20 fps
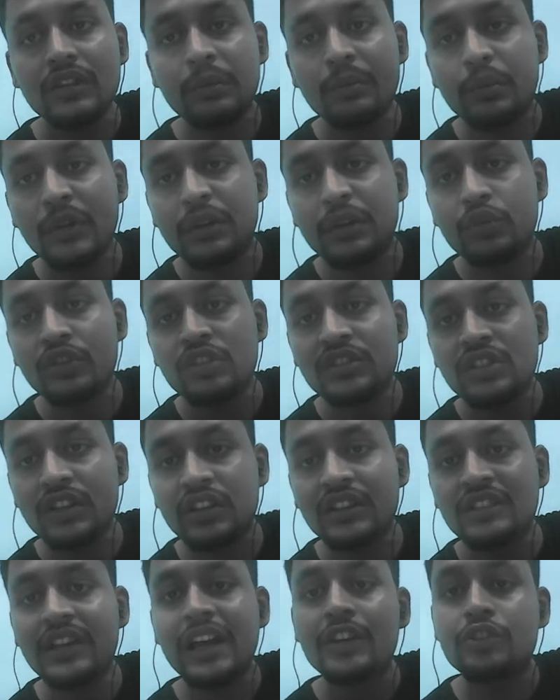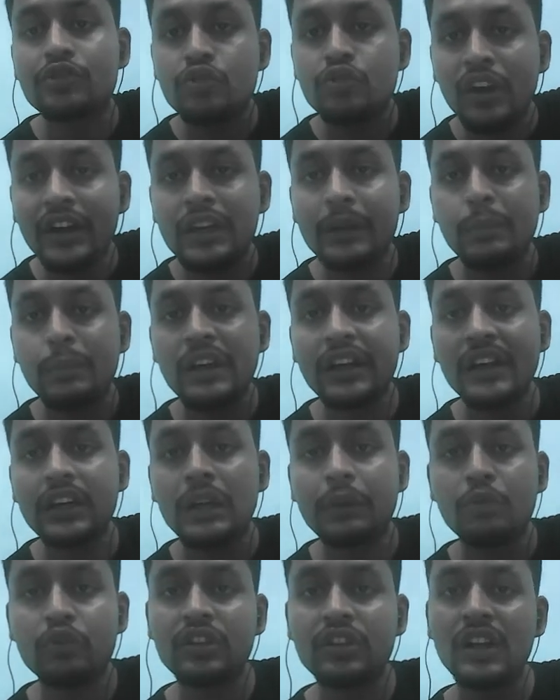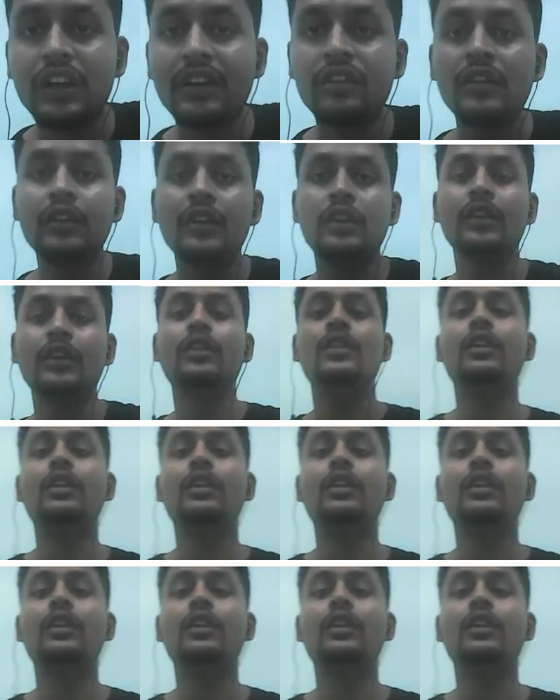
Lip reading: The peak position is actually dependent upon the